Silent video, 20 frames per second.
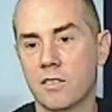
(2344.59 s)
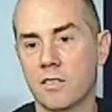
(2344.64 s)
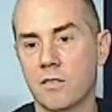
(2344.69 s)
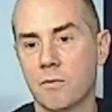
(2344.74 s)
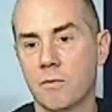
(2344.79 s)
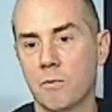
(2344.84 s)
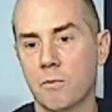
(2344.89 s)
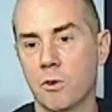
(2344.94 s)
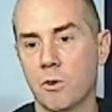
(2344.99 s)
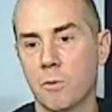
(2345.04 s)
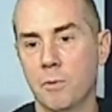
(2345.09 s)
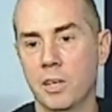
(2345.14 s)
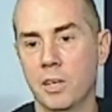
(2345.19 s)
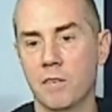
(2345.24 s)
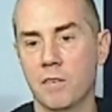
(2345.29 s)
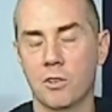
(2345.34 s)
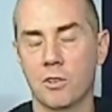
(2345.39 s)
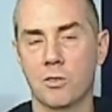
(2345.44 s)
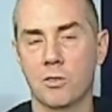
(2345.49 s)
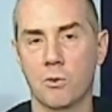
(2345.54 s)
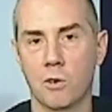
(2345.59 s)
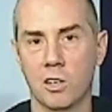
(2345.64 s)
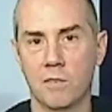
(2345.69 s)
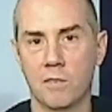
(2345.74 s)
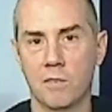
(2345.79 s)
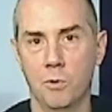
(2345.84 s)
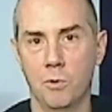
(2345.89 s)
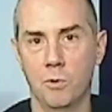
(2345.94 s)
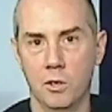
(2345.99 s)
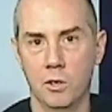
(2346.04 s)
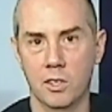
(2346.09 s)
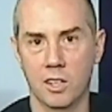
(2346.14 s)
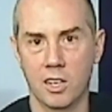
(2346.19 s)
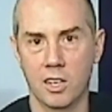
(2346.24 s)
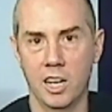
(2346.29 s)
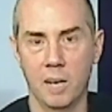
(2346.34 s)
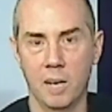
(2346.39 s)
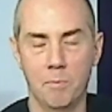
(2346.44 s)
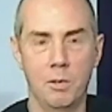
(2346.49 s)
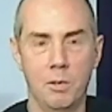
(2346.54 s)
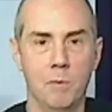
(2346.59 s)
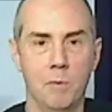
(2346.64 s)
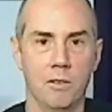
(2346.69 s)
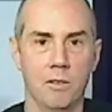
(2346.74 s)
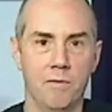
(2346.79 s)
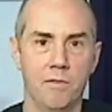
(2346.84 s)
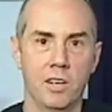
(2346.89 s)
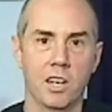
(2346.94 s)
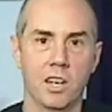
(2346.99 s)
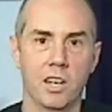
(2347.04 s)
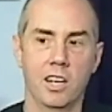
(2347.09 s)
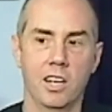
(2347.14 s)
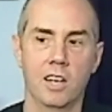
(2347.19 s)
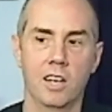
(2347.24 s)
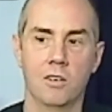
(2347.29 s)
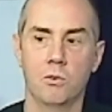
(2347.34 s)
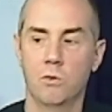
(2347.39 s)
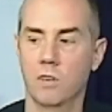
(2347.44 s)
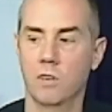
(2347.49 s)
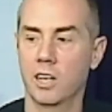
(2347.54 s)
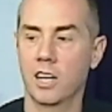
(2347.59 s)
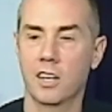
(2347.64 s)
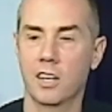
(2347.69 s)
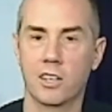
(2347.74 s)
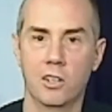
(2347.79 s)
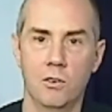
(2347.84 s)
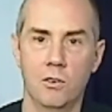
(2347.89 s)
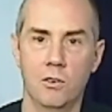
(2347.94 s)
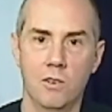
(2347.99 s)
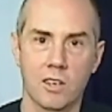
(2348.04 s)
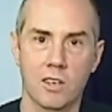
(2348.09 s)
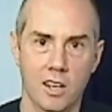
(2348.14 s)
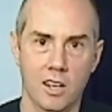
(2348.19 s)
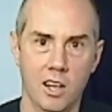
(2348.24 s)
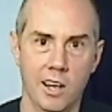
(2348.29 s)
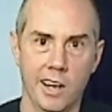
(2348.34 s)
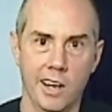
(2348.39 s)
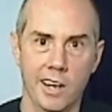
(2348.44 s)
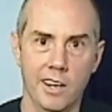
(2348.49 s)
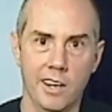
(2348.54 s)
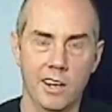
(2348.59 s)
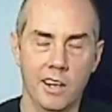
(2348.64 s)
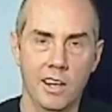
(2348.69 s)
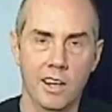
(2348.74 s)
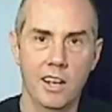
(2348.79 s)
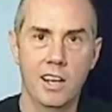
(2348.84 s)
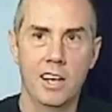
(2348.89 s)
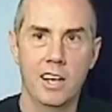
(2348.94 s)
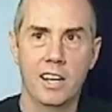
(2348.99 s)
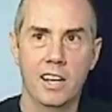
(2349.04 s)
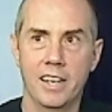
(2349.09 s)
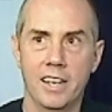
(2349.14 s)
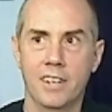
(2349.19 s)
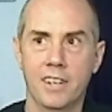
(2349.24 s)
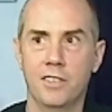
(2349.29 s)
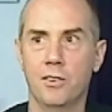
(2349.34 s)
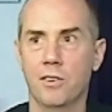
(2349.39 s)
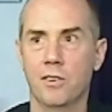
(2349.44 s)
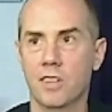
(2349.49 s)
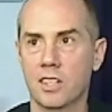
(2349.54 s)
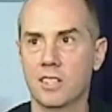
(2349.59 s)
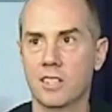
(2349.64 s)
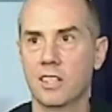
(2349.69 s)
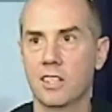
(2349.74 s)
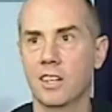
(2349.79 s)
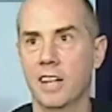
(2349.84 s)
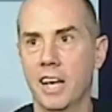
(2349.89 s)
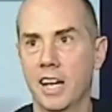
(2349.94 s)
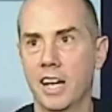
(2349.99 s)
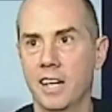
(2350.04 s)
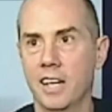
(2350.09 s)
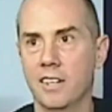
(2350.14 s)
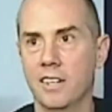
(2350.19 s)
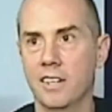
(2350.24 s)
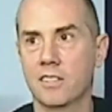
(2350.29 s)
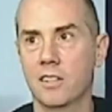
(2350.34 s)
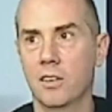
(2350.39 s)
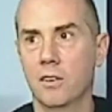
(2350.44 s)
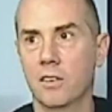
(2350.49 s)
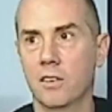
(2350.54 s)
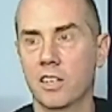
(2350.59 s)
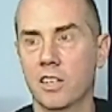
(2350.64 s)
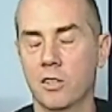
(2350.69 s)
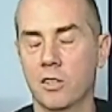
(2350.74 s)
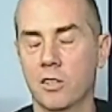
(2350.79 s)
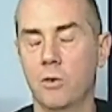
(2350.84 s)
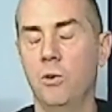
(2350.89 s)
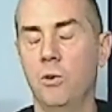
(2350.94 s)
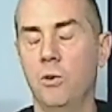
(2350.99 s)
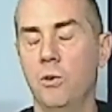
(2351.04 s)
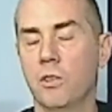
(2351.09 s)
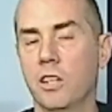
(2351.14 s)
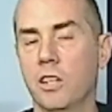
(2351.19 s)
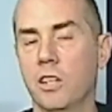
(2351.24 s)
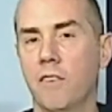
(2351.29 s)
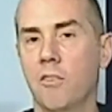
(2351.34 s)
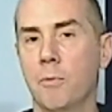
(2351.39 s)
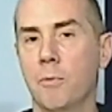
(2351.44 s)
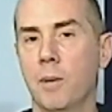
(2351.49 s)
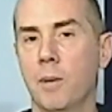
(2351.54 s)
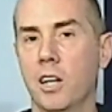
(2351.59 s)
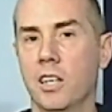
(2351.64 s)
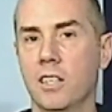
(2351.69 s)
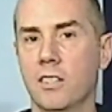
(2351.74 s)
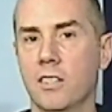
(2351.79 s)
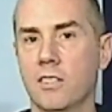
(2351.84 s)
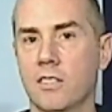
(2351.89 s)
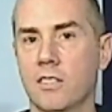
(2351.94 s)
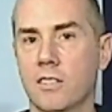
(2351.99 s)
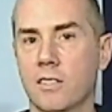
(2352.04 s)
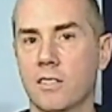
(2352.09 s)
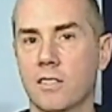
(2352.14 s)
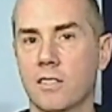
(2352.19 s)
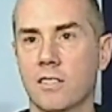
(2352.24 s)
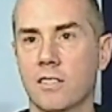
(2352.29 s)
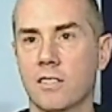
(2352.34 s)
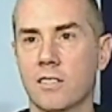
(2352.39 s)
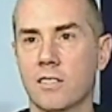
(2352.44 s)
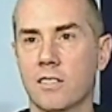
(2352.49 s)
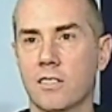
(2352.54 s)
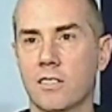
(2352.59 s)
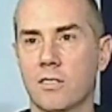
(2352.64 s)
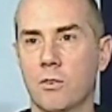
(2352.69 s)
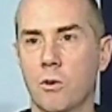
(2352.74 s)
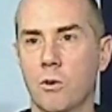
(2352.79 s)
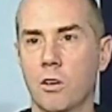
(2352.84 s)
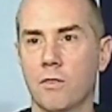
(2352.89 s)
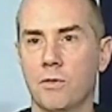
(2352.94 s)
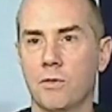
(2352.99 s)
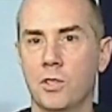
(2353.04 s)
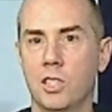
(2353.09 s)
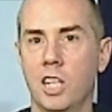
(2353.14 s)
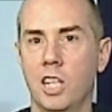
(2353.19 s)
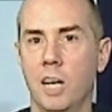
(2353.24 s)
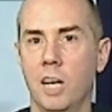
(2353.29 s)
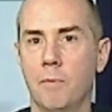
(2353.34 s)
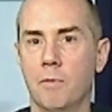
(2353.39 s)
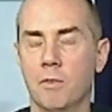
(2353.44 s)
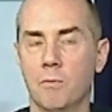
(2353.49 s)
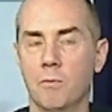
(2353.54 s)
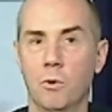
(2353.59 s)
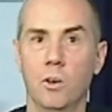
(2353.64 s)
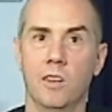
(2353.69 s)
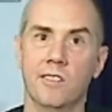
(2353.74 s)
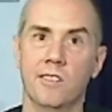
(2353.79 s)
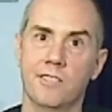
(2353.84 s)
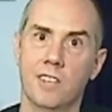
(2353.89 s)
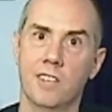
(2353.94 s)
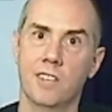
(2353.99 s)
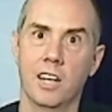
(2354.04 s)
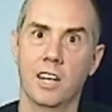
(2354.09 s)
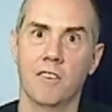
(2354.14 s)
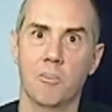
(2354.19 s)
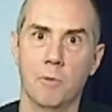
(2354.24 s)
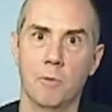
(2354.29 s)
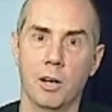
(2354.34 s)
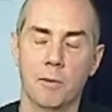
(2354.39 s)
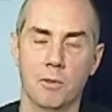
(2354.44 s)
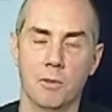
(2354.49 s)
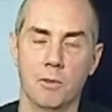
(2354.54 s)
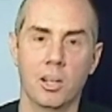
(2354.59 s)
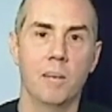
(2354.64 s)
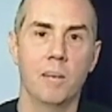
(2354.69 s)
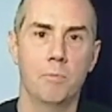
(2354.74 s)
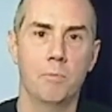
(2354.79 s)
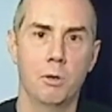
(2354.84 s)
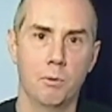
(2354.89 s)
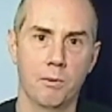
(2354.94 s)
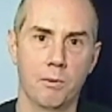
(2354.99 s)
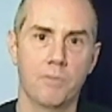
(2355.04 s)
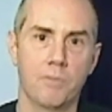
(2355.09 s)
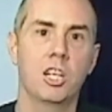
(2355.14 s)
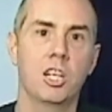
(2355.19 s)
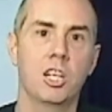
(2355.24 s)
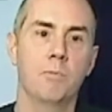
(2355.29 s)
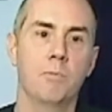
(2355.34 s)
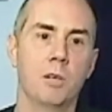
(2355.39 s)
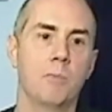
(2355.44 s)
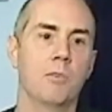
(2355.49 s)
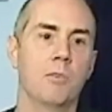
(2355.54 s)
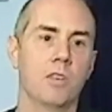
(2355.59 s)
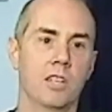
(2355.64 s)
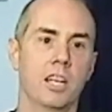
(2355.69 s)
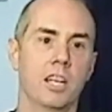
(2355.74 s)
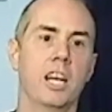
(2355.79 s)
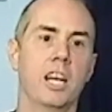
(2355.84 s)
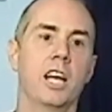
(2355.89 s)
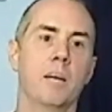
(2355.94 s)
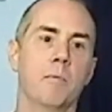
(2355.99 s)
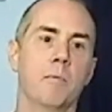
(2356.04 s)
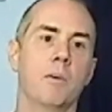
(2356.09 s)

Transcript: we're being resourceful, and a lot of people have figured out, oh, I got to go online and do this and that. So it's cool that everybody's sort of well, not everybody, but a lot of people have stepped up their game